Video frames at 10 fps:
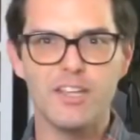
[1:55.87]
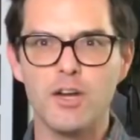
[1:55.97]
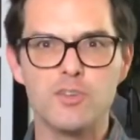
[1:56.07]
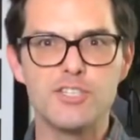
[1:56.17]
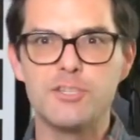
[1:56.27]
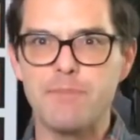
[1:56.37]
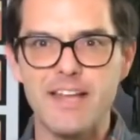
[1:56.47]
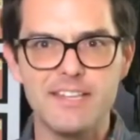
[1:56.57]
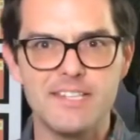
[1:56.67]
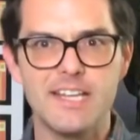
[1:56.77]
know
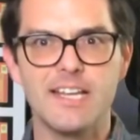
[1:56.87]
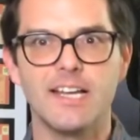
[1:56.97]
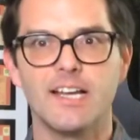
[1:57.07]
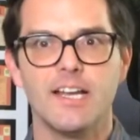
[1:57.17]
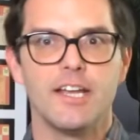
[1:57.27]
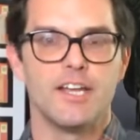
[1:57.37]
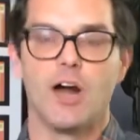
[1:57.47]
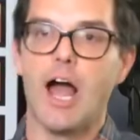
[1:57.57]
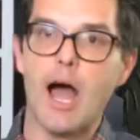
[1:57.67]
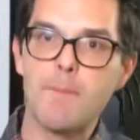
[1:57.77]
spacing you
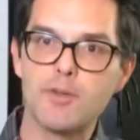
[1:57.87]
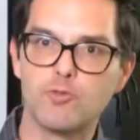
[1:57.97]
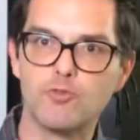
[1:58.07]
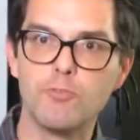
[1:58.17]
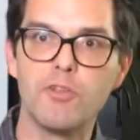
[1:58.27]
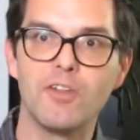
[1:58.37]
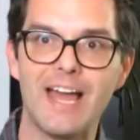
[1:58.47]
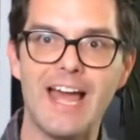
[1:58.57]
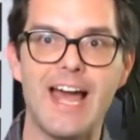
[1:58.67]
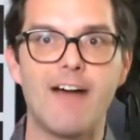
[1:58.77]
know how much room they'll
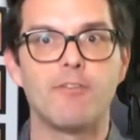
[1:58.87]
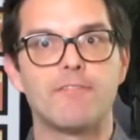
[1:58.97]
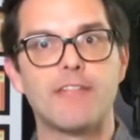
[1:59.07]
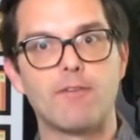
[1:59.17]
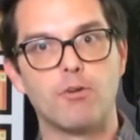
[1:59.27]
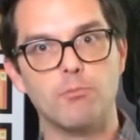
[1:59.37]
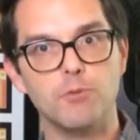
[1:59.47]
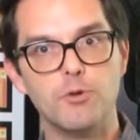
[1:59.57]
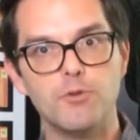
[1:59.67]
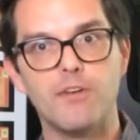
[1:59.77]
have if they
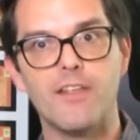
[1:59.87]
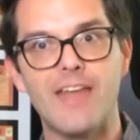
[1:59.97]
remove